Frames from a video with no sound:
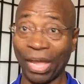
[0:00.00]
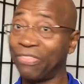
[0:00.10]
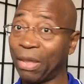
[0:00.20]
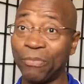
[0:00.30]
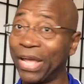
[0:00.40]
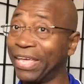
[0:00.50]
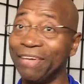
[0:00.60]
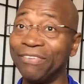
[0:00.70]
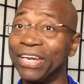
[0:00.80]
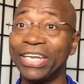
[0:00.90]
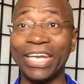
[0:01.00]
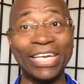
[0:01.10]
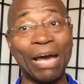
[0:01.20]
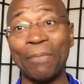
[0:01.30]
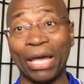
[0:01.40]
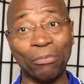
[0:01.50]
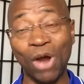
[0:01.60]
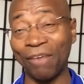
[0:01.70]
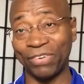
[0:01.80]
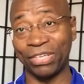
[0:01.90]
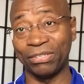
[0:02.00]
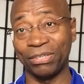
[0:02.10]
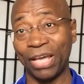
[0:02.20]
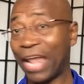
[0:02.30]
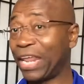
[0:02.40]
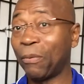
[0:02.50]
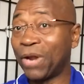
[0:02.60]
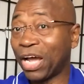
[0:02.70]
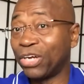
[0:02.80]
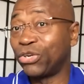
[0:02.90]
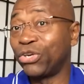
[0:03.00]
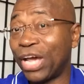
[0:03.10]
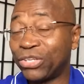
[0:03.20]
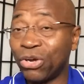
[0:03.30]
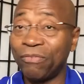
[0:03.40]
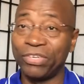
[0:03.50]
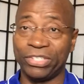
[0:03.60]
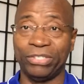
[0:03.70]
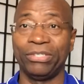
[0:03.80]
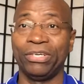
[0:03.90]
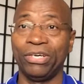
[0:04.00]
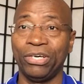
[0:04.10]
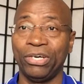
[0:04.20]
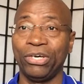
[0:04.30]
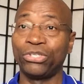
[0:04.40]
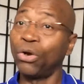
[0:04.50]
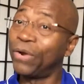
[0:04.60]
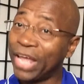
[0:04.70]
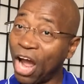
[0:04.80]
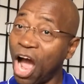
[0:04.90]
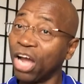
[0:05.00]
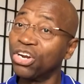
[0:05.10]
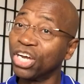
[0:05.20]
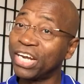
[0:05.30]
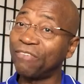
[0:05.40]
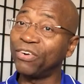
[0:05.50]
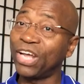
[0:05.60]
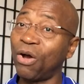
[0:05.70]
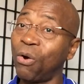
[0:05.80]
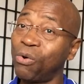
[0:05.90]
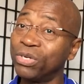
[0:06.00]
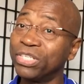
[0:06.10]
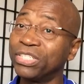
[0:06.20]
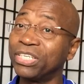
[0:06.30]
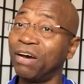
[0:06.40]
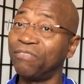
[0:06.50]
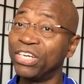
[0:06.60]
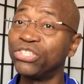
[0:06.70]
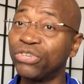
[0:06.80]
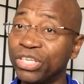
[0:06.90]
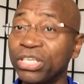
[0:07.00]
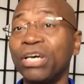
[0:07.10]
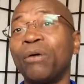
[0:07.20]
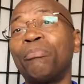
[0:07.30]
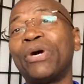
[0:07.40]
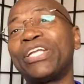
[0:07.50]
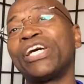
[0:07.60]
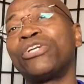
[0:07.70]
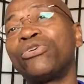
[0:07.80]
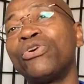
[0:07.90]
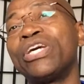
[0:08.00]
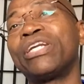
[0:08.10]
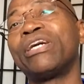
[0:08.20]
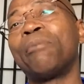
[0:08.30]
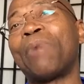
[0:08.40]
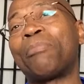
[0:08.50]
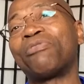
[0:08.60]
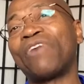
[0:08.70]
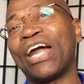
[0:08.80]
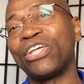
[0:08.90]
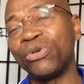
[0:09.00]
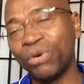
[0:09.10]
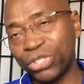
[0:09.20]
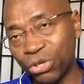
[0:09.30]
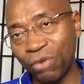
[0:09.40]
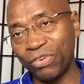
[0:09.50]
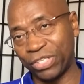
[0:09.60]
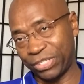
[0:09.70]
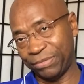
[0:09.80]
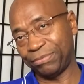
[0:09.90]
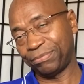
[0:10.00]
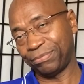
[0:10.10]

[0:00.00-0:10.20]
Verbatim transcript: If they break even, they did not make a profit and they will not continue their service. So they are looking for their own self interest, but they're doing it by providing you a service.